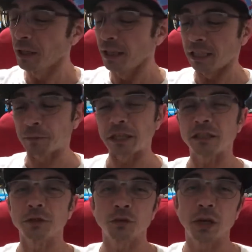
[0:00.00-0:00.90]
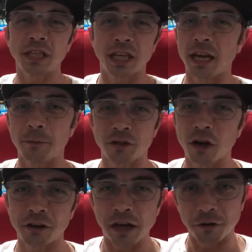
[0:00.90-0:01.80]
especially with the way the cameras
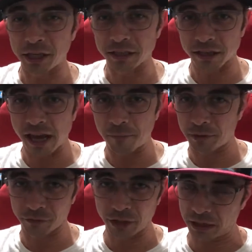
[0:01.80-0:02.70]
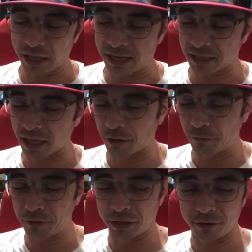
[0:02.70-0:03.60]
are nowadays and have been for like the last 10 or
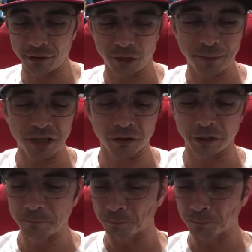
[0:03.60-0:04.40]
15 years especially.